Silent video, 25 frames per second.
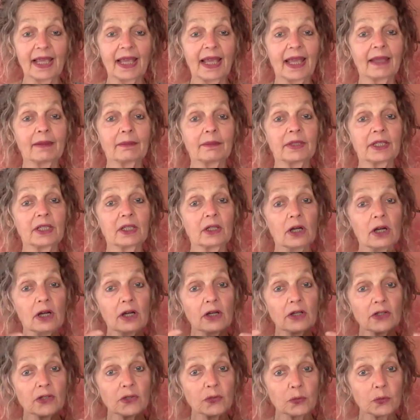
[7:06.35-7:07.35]
And
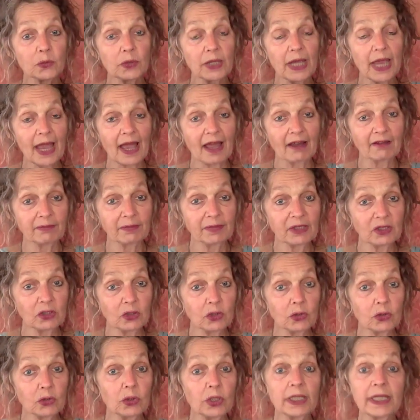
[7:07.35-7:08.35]
because we have been
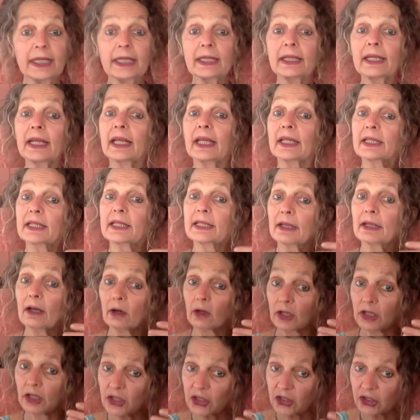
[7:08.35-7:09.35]
doing it and
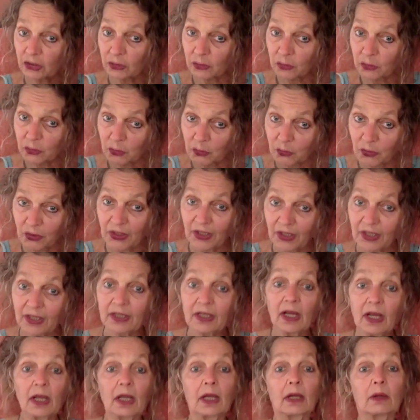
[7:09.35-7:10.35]
are still doing it,